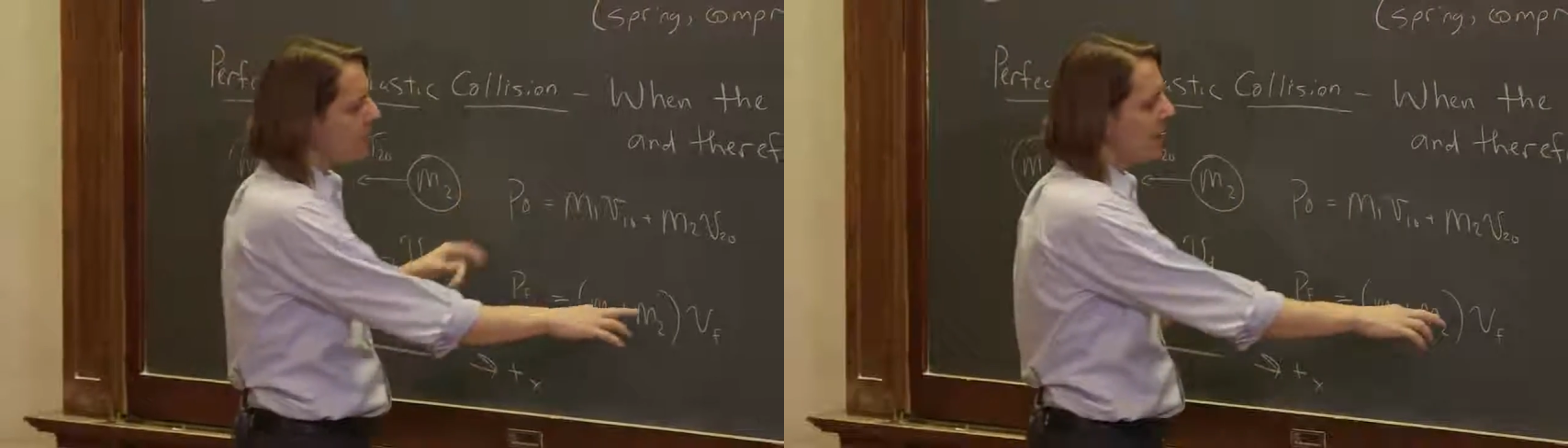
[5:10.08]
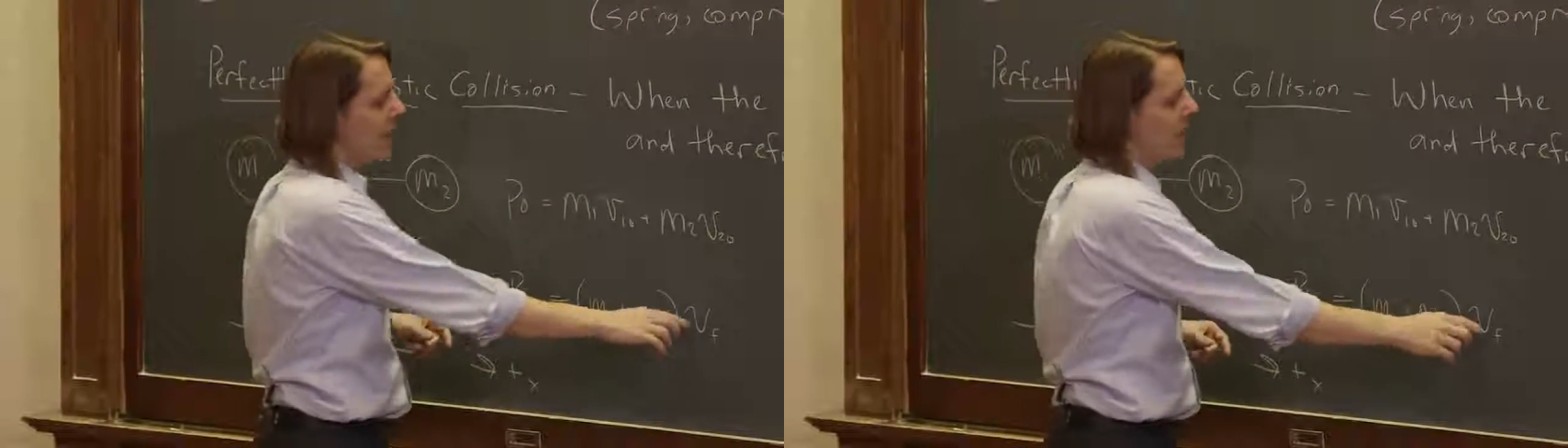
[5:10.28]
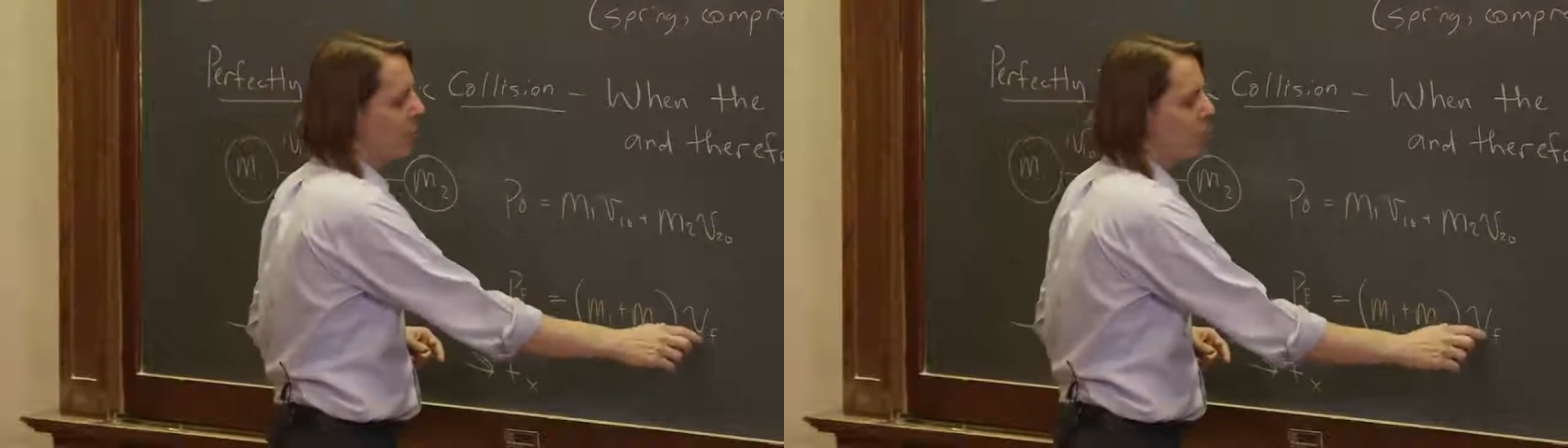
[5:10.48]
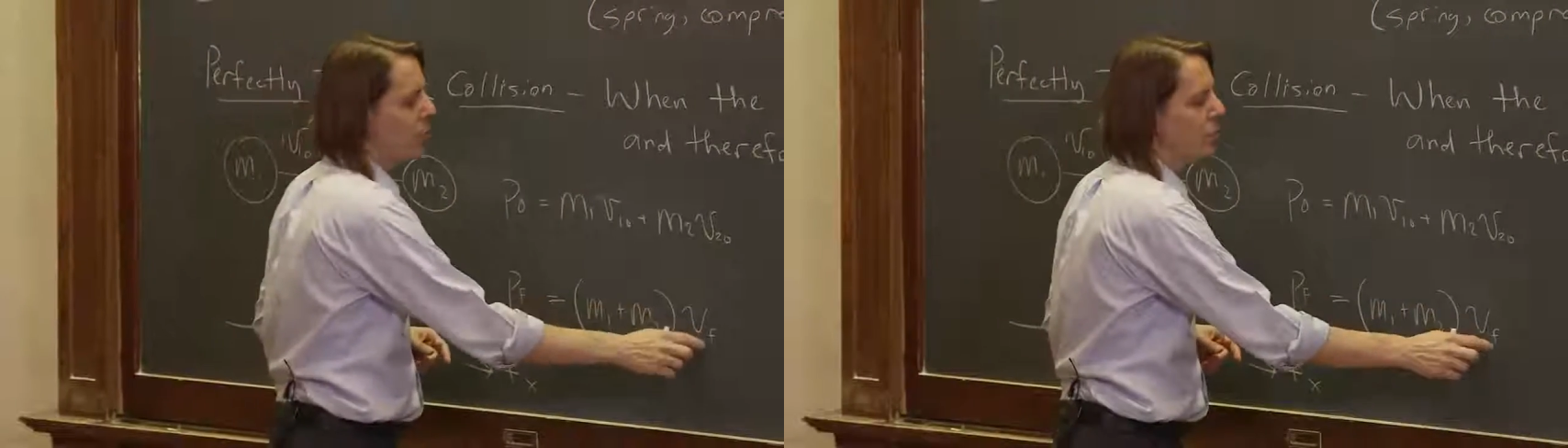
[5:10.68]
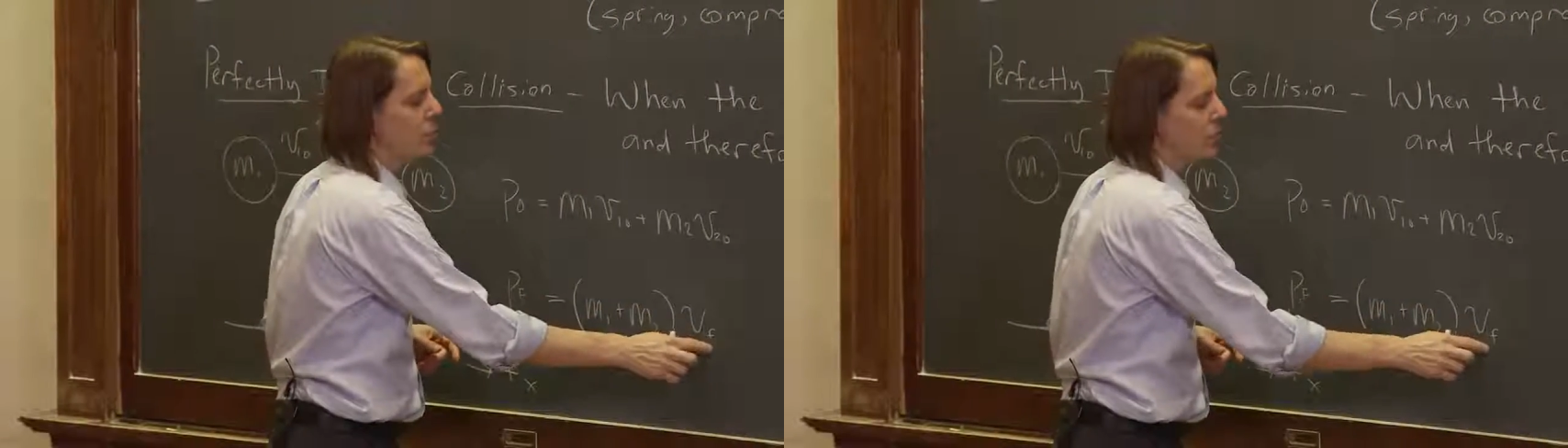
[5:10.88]
And
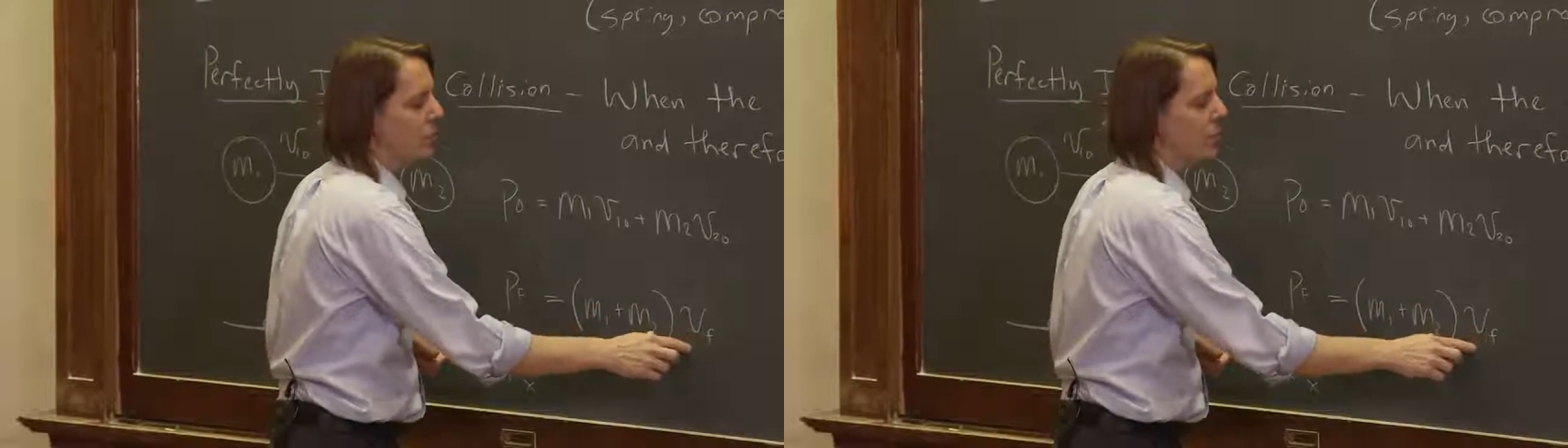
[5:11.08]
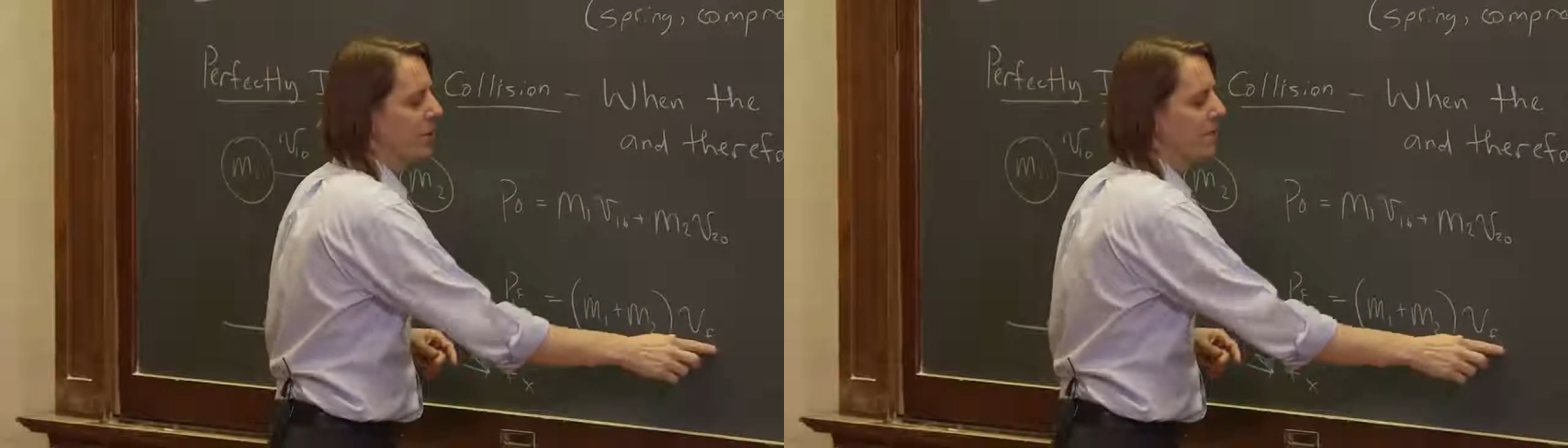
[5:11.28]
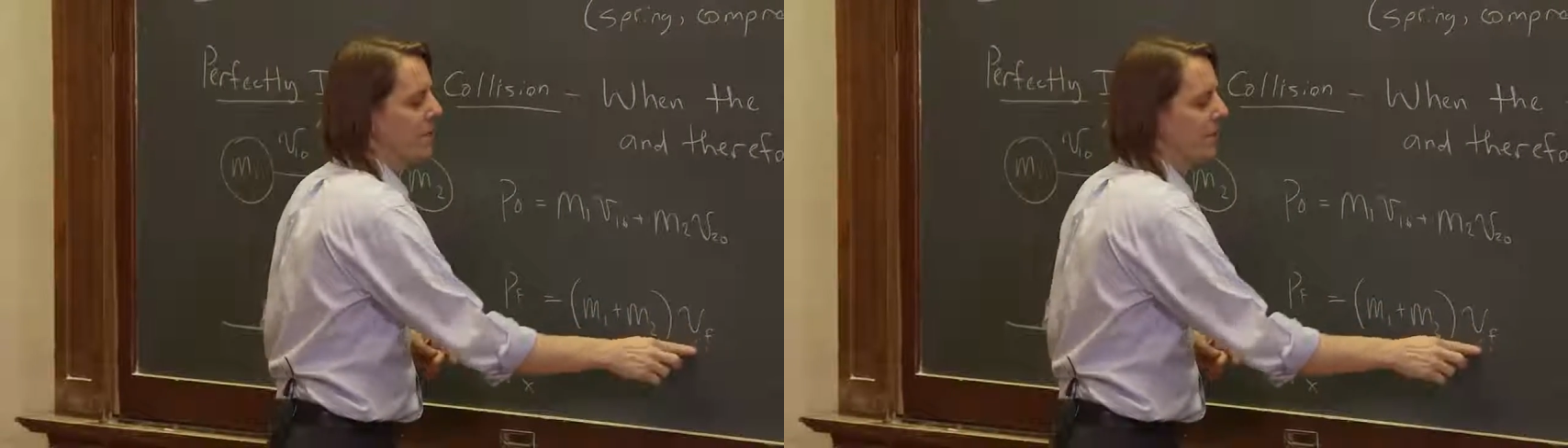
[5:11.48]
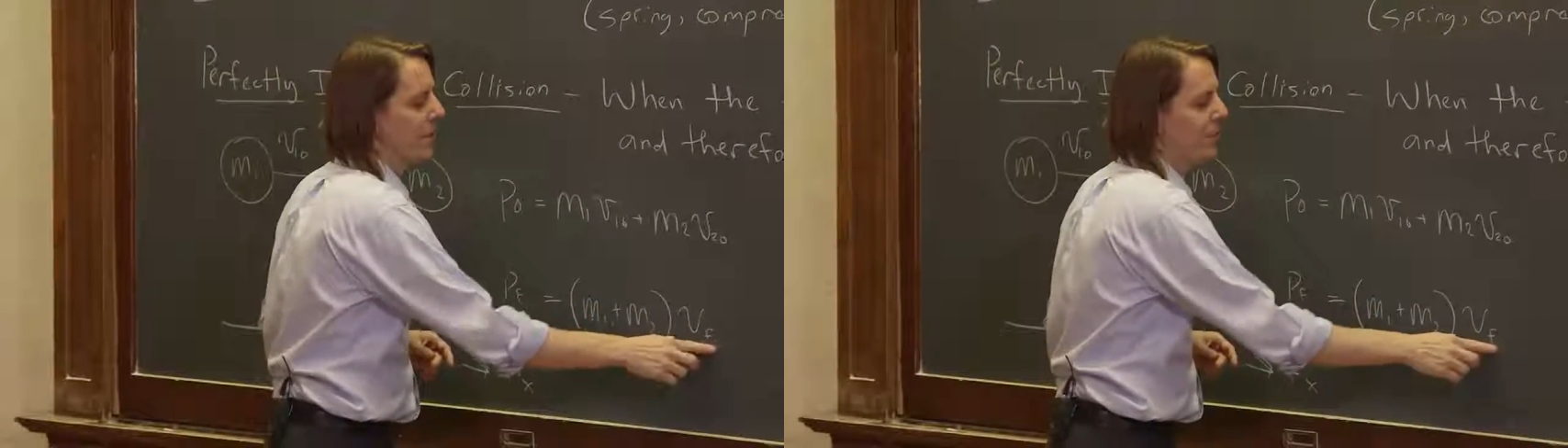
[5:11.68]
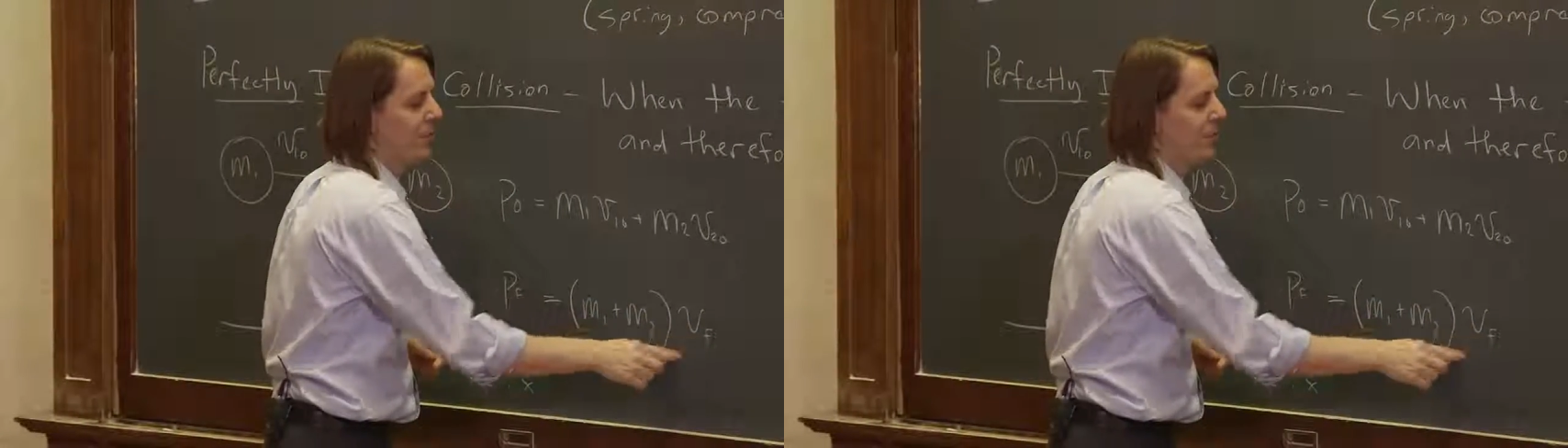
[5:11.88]
we're usually looking for the final